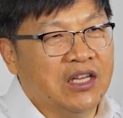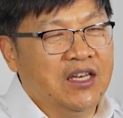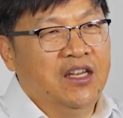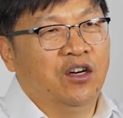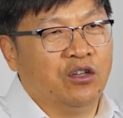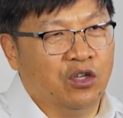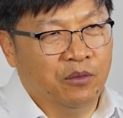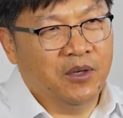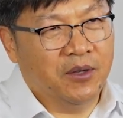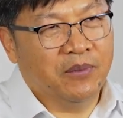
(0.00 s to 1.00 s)
annealed
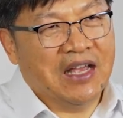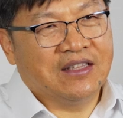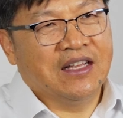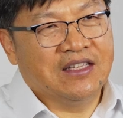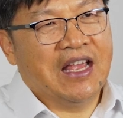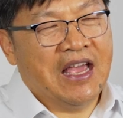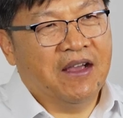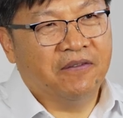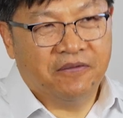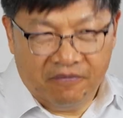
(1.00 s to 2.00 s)
aluminum that doesn't
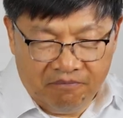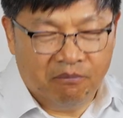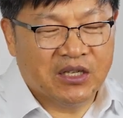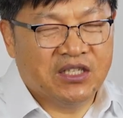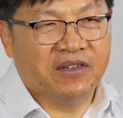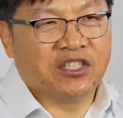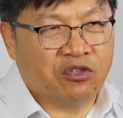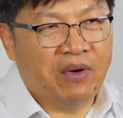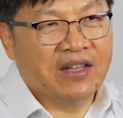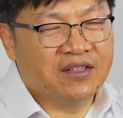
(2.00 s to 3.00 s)
have much of a
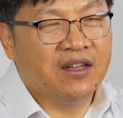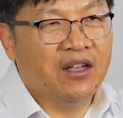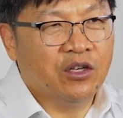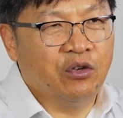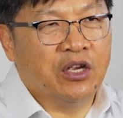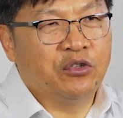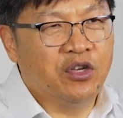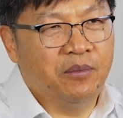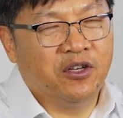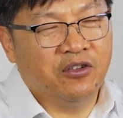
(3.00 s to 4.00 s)
strength to
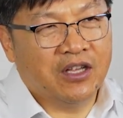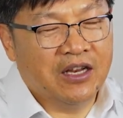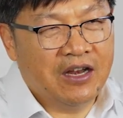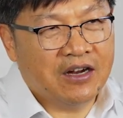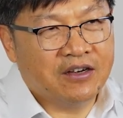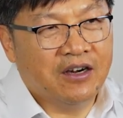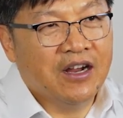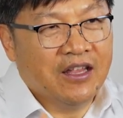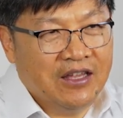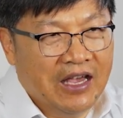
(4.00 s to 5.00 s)
contribute to the conductor,
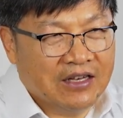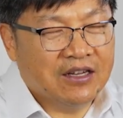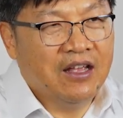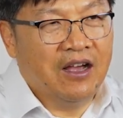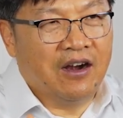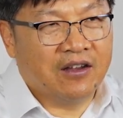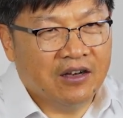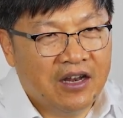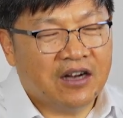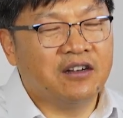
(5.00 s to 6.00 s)
yet our
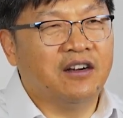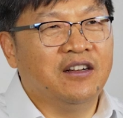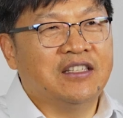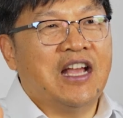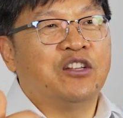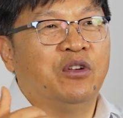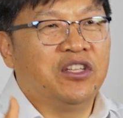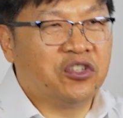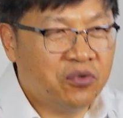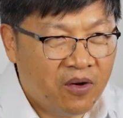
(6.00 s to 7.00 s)
conductor is
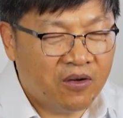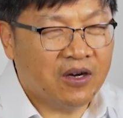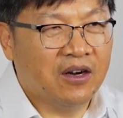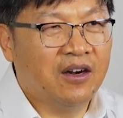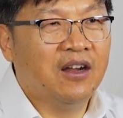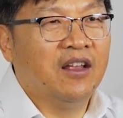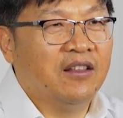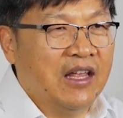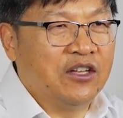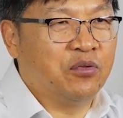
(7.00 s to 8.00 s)
actually stronger
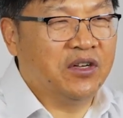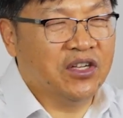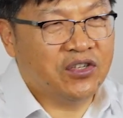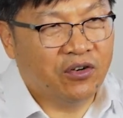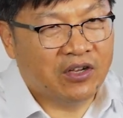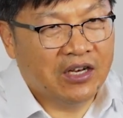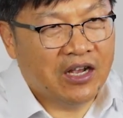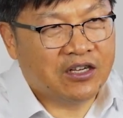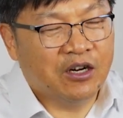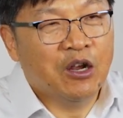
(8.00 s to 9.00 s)
than traditional
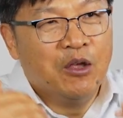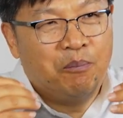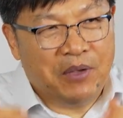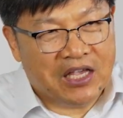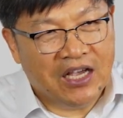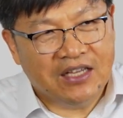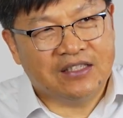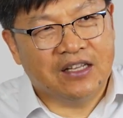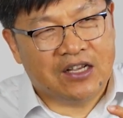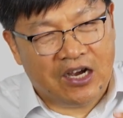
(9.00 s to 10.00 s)
conductor
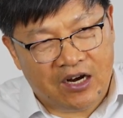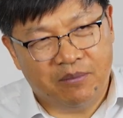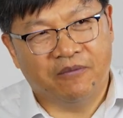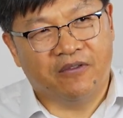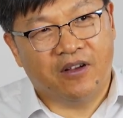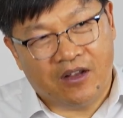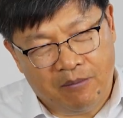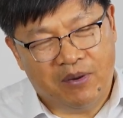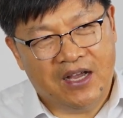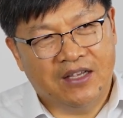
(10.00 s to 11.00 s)
because the carbon
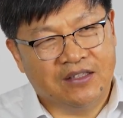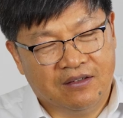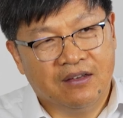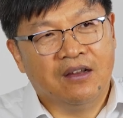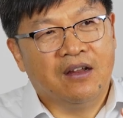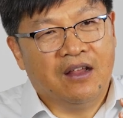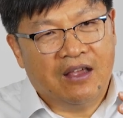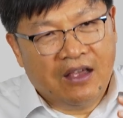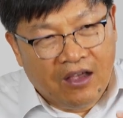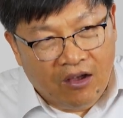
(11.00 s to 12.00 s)
composite
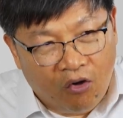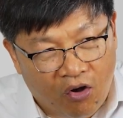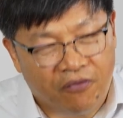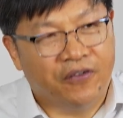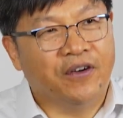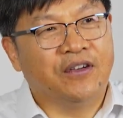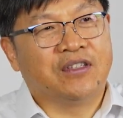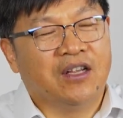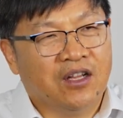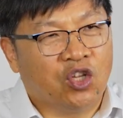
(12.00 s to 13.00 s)

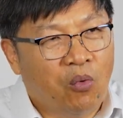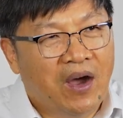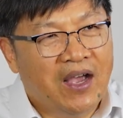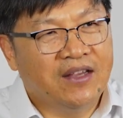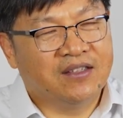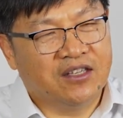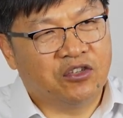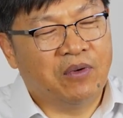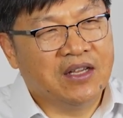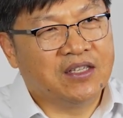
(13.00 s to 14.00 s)
offers twice the
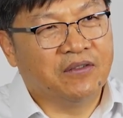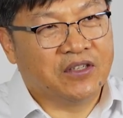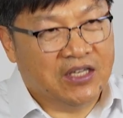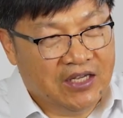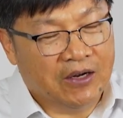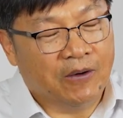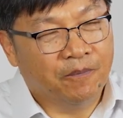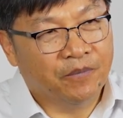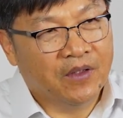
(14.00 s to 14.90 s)
strength of steel.